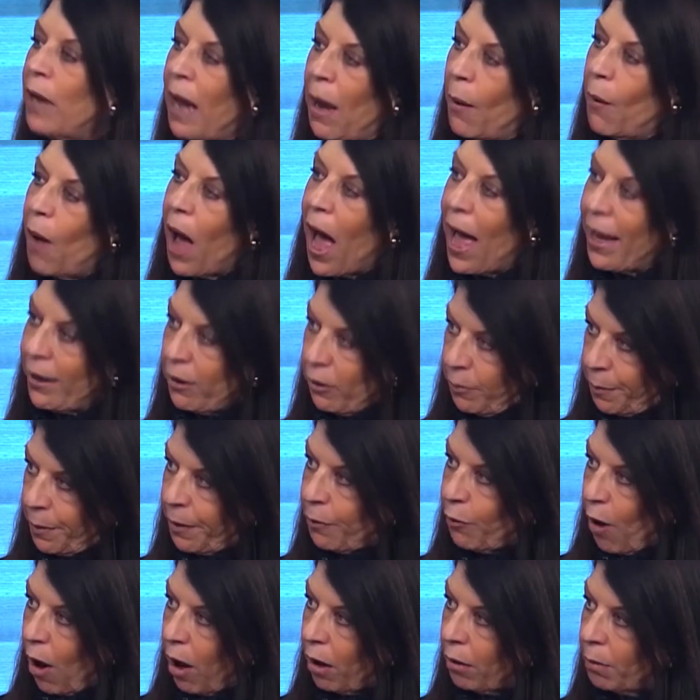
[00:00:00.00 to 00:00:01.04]
Now, I could be
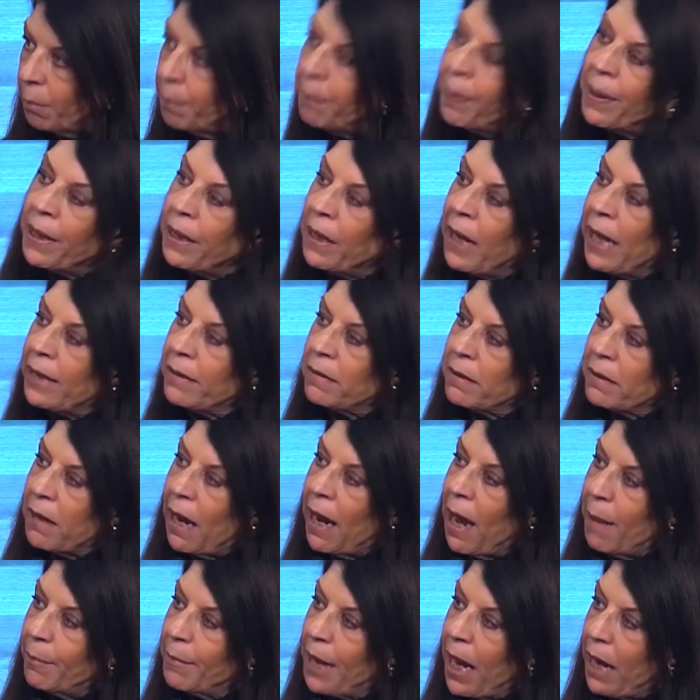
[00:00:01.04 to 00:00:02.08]
wrong, but let's
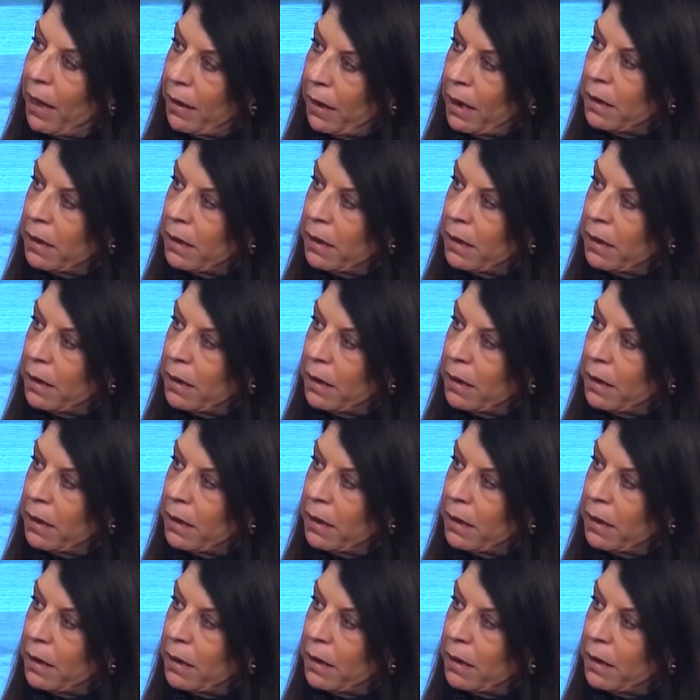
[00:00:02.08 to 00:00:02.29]
say I'm not.